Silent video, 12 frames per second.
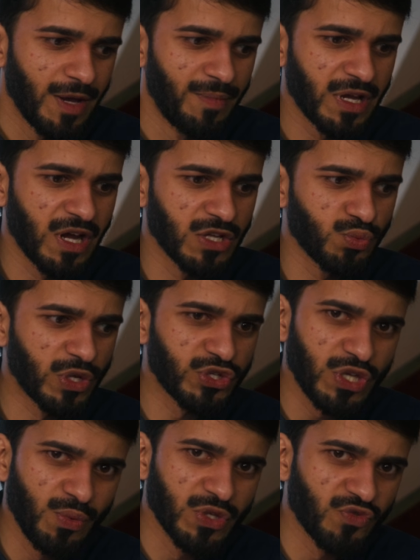Because when
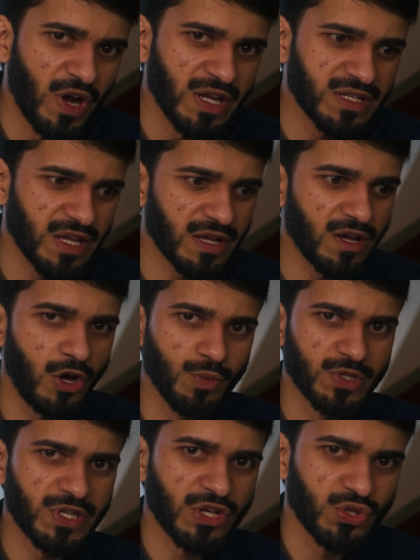she was writing,
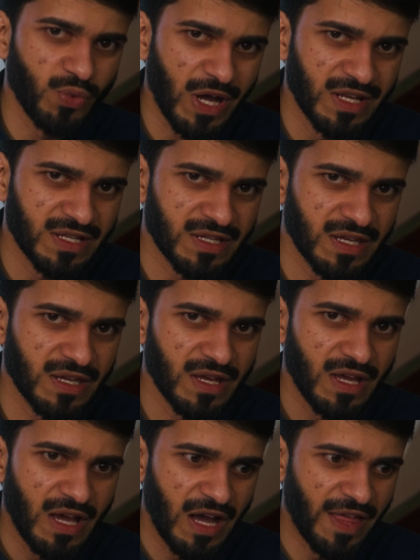homosexuality
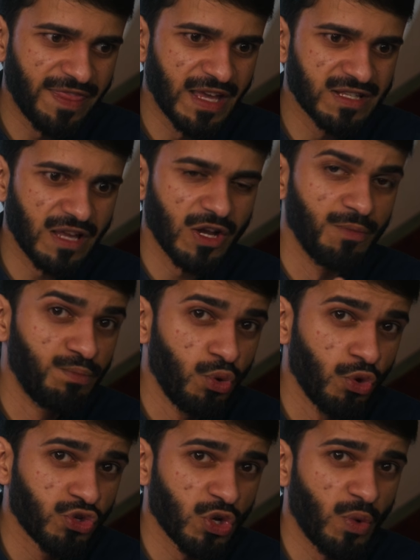and things like
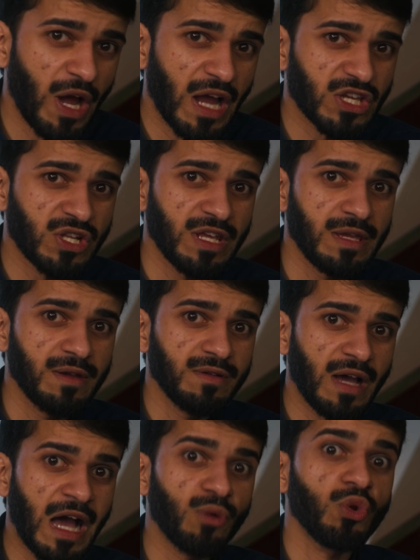abortion were actually
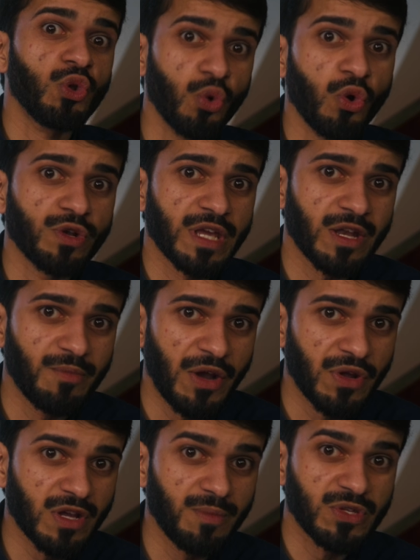outlawed in
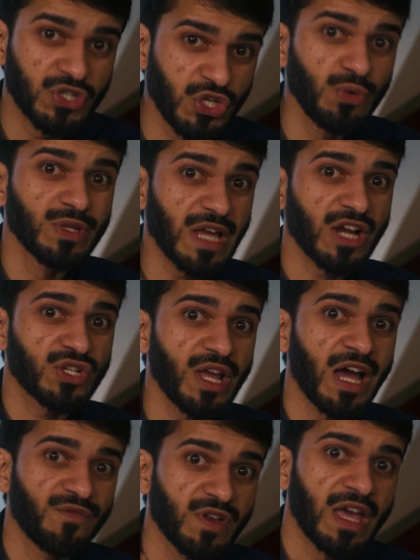America, but she was actually
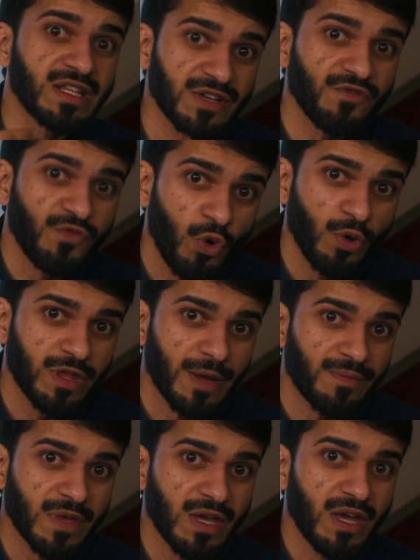advocating for
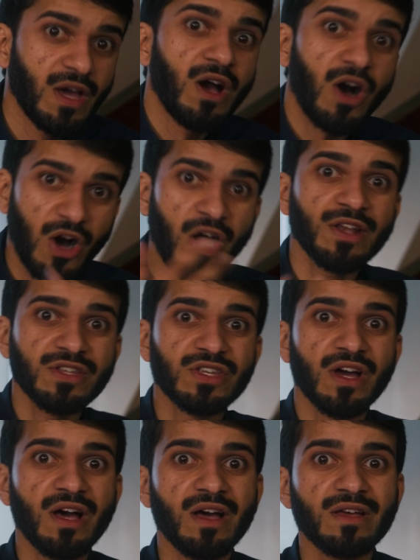them
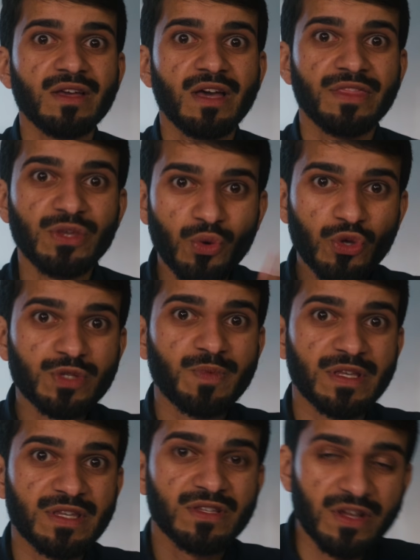under the auspices,